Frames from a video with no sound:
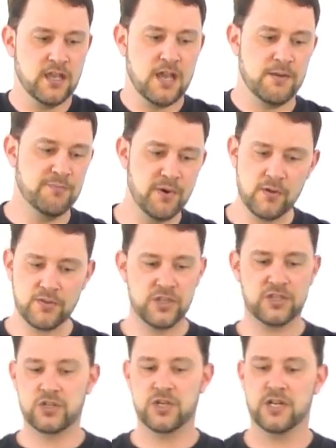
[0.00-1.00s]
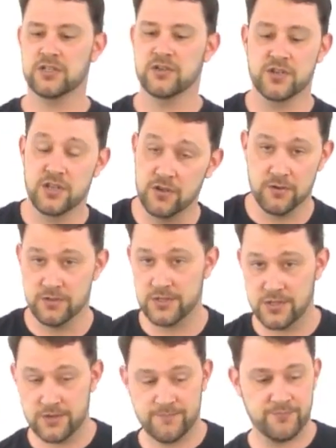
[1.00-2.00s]
I mean, both these trucks are
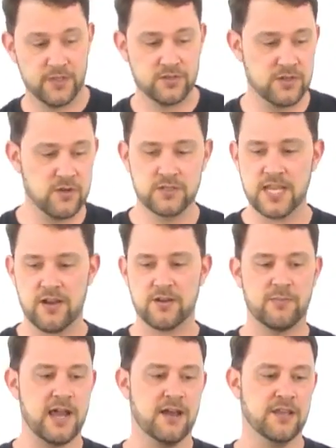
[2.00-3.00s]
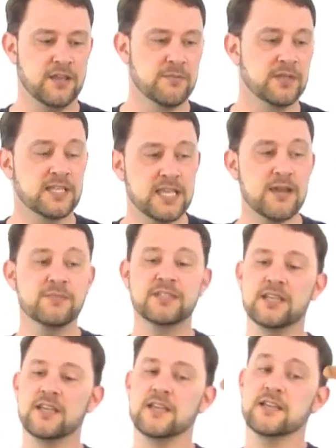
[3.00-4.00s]
huge. There's no doubt about it. But the
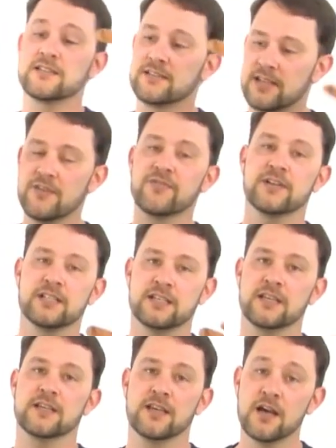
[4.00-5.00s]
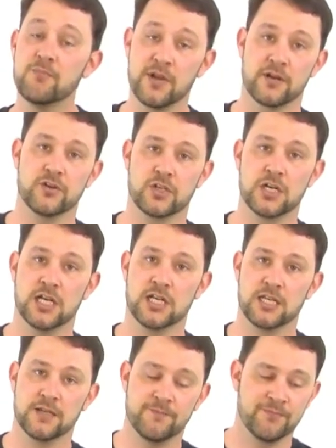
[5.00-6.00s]
MT is definitely a bigger
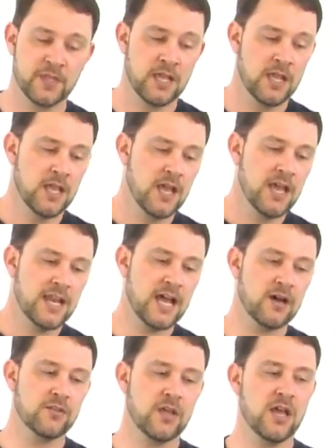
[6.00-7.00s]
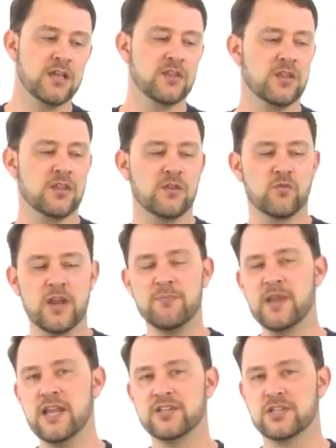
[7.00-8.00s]
truck. Now,
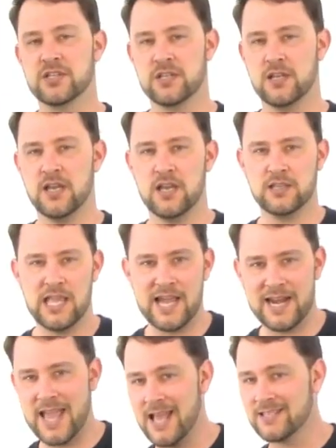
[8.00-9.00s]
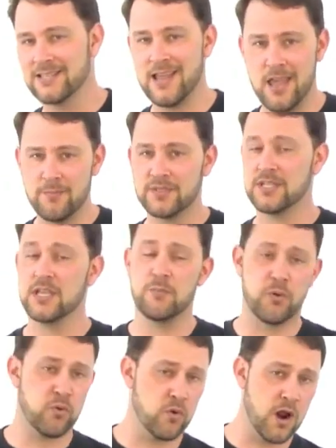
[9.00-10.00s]
Rampage line has an
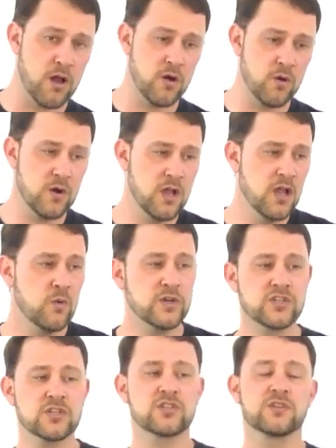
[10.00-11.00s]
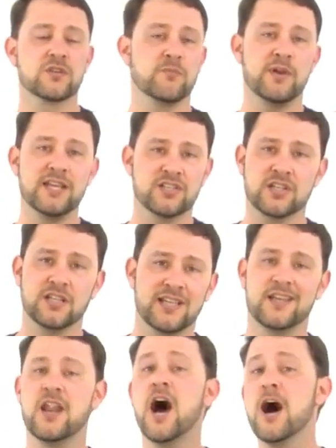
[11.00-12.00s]
MT Pro, which is
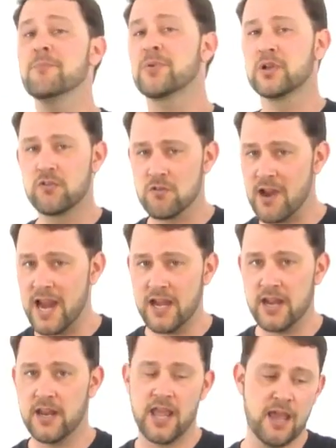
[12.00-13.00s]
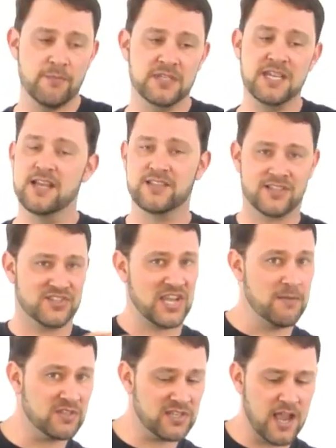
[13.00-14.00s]
basically an upgraded MT. It's the
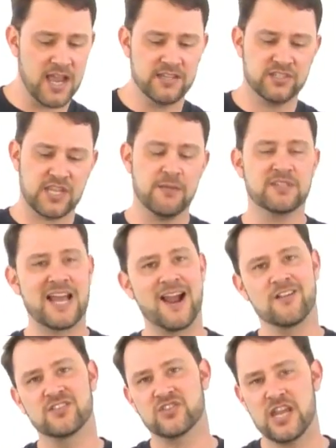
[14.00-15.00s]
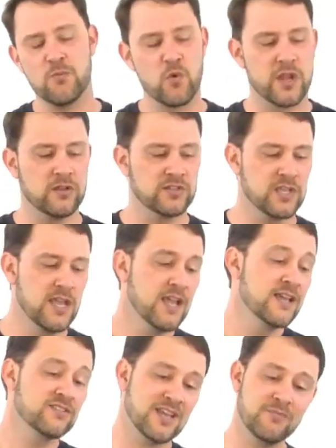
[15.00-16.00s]
same size, same tires, same wheels,
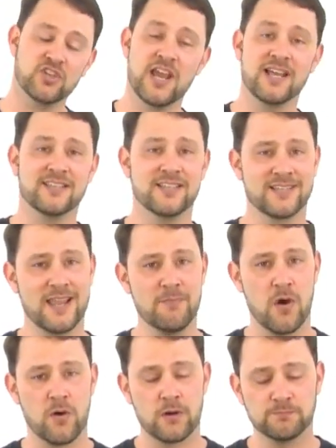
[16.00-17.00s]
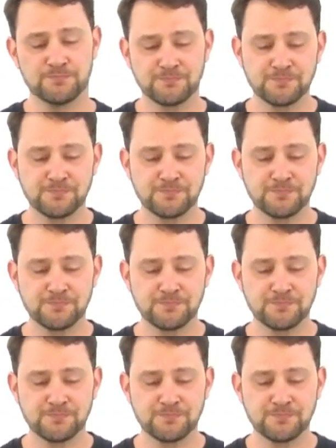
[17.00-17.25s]
same chassis, same motor,